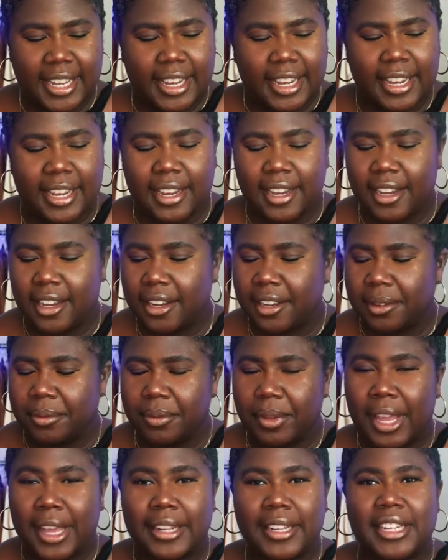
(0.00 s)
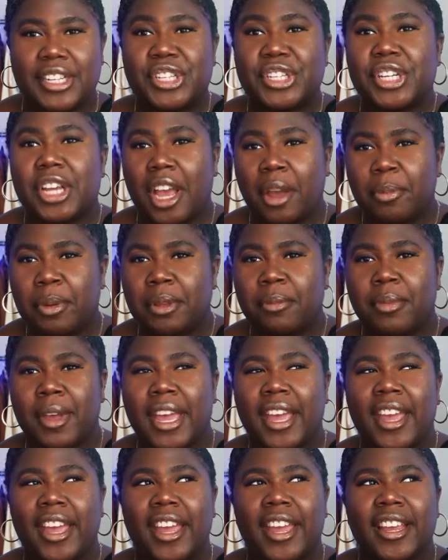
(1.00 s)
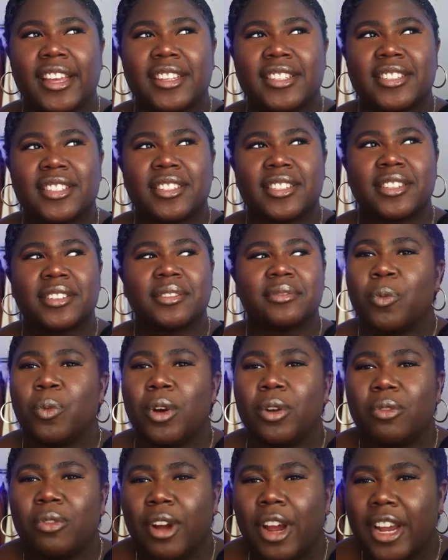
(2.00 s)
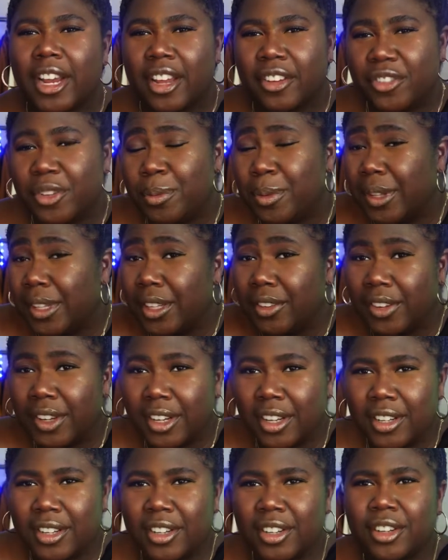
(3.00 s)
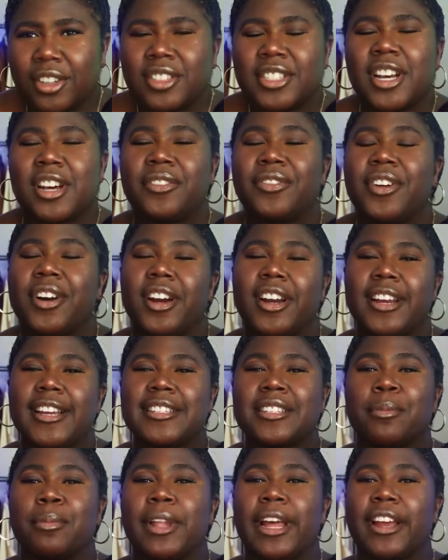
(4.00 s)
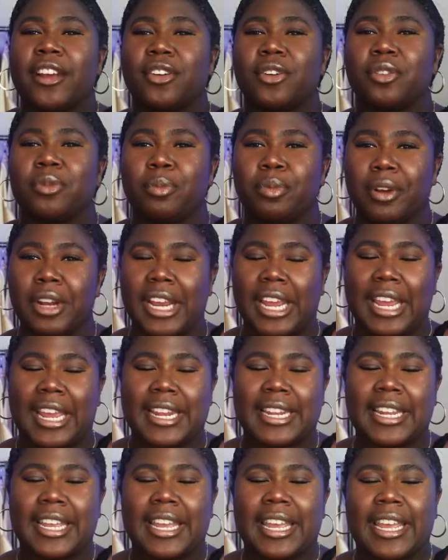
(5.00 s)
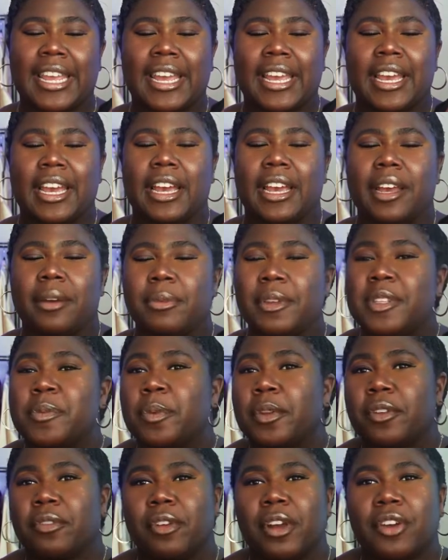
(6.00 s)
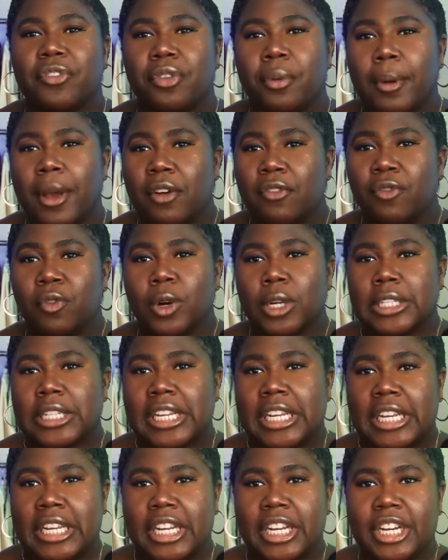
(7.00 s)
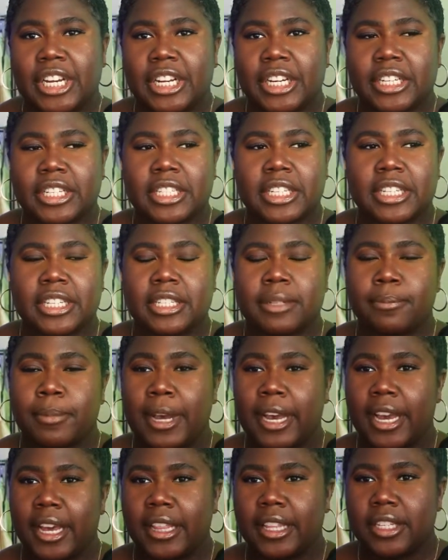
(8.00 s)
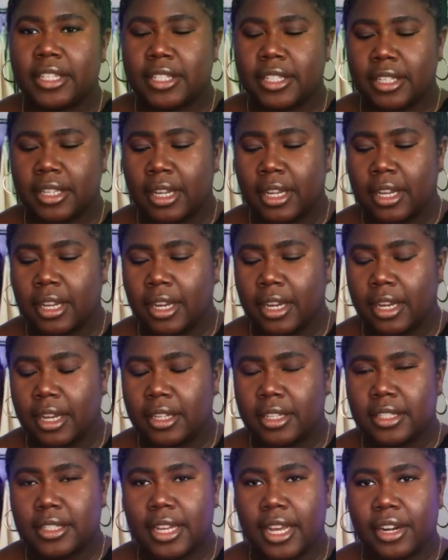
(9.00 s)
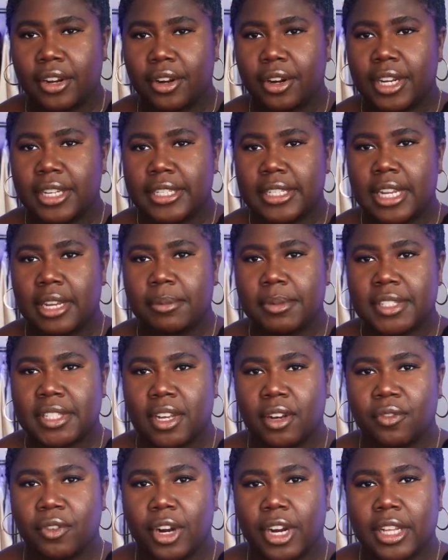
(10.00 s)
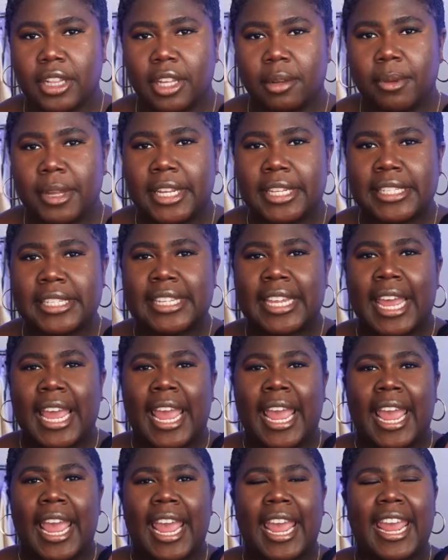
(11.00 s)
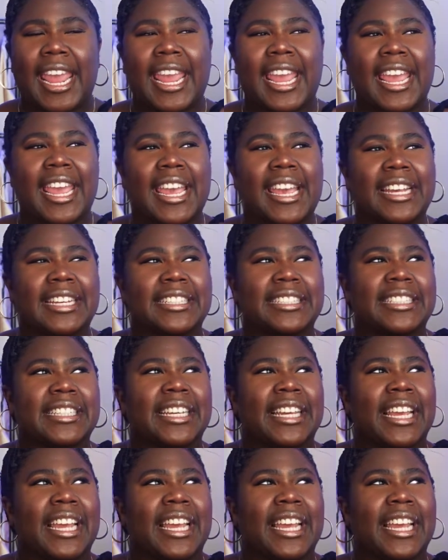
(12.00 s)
um, and these shopping bags, what rock have you been living under? Telfar is a black owned brand. Um, it's been around for about fourteen years. It's by this uh, designer. His name is Telfar Clemmons. And